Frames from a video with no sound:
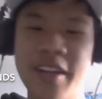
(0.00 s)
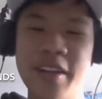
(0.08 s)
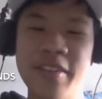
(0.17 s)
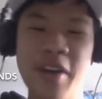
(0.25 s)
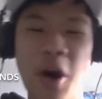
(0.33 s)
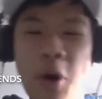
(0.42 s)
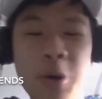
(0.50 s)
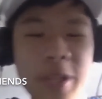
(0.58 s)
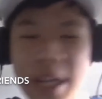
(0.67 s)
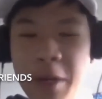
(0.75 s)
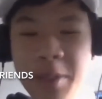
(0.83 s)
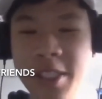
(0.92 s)
That whole
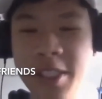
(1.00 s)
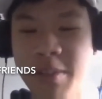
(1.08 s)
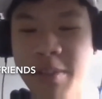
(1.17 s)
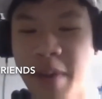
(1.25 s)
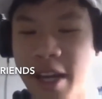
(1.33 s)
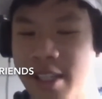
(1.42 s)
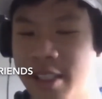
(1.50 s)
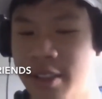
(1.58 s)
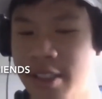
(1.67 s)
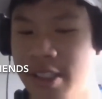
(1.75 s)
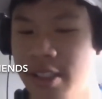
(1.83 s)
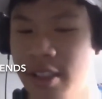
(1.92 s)
year was just amazing,
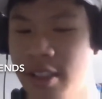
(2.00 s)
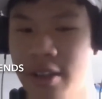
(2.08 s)
honestly.